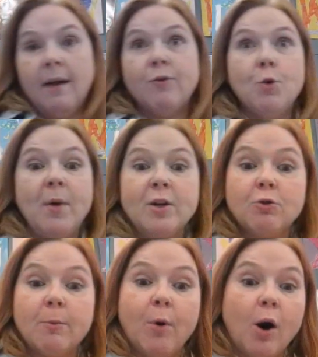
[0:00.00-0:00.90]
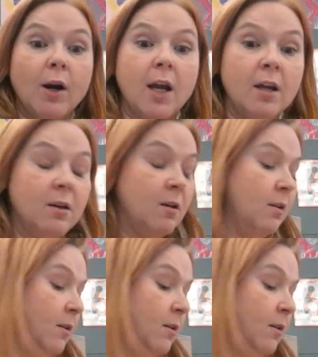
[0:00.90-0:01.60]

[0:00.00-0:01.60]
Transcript: Have you been to a party?